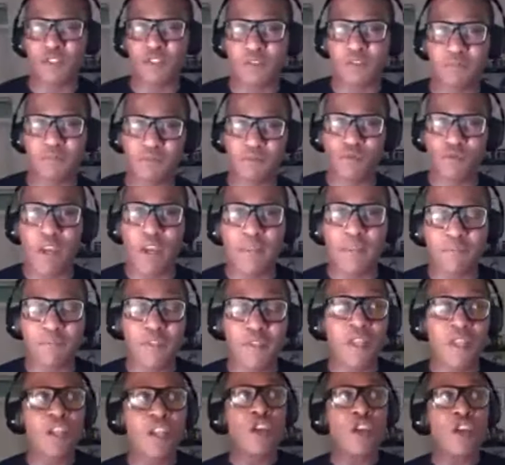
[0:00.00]
right?
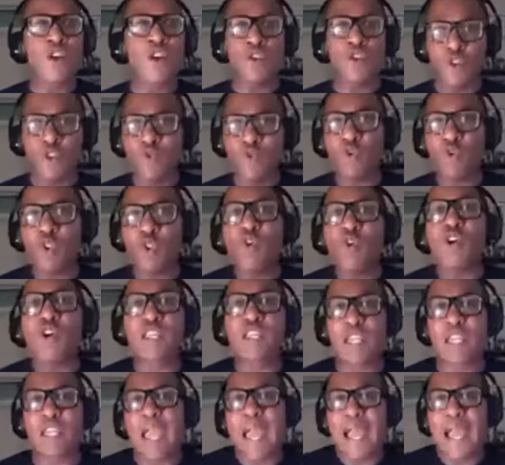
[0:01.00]
you look
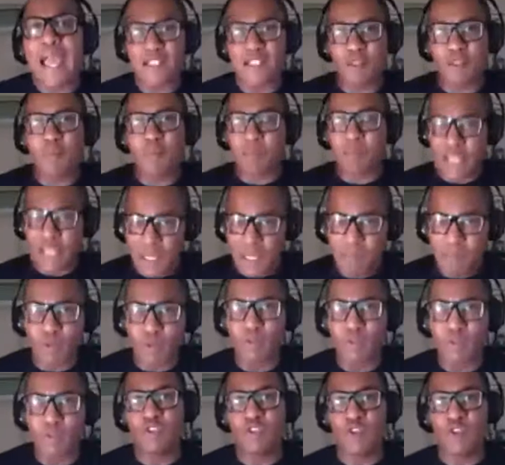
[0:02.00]
at people
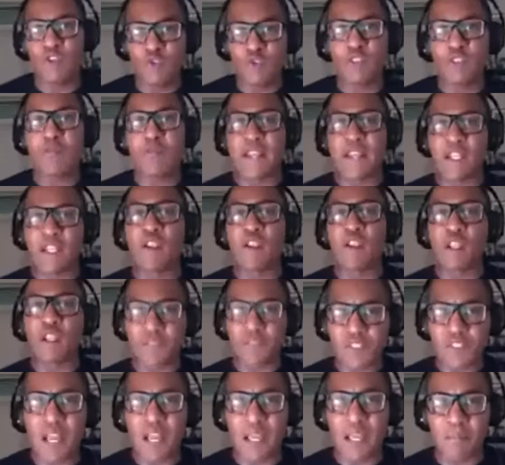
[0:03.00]
who spend a lot of
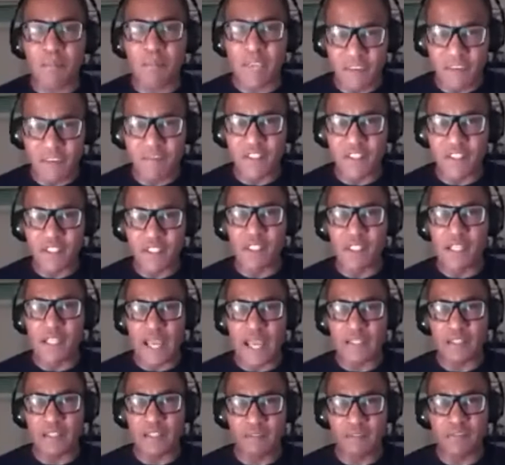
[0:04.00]
time being physically active,
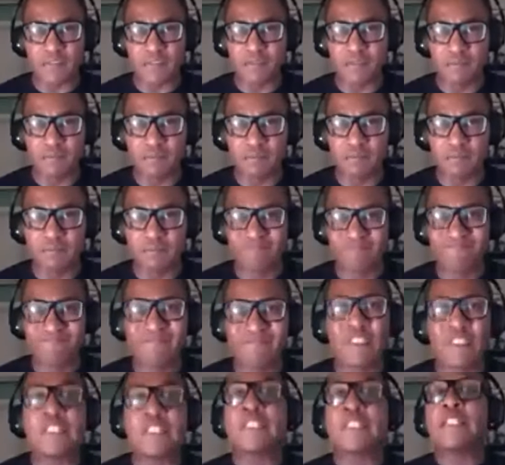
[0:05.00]

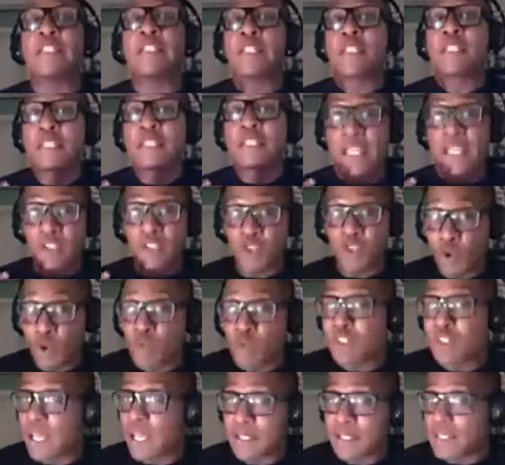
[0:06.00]
they don't tend
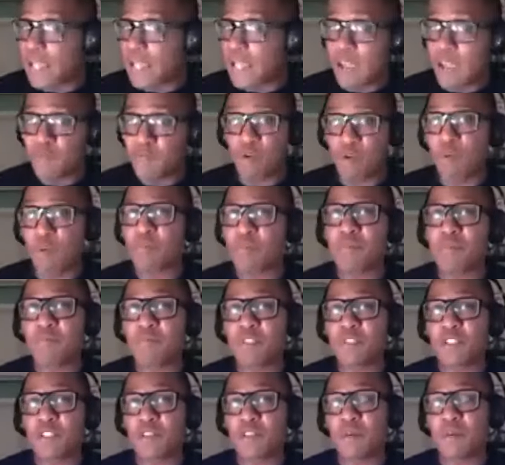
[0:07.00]
to have problems
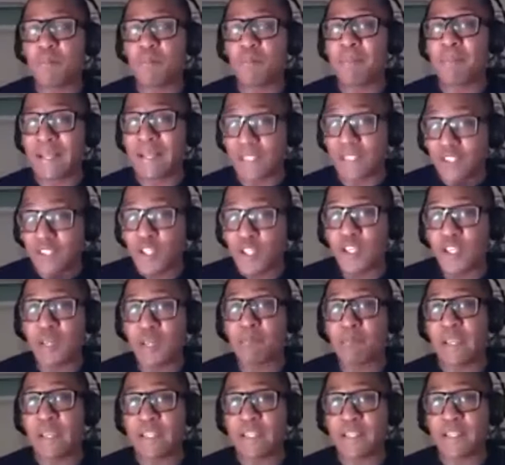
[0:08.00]
managing and
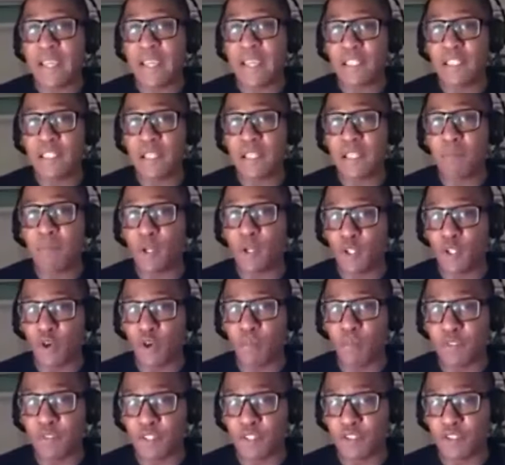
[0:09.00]
maintaining their body
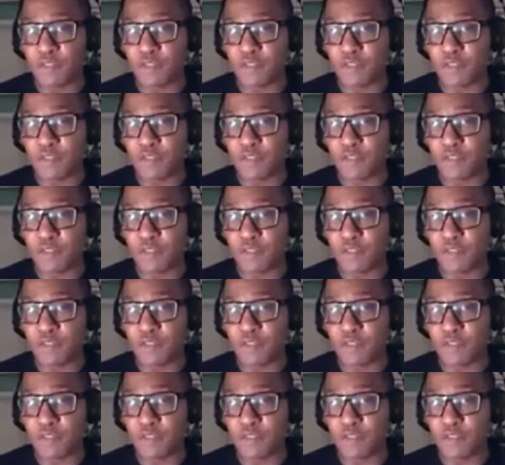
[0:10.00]
composition.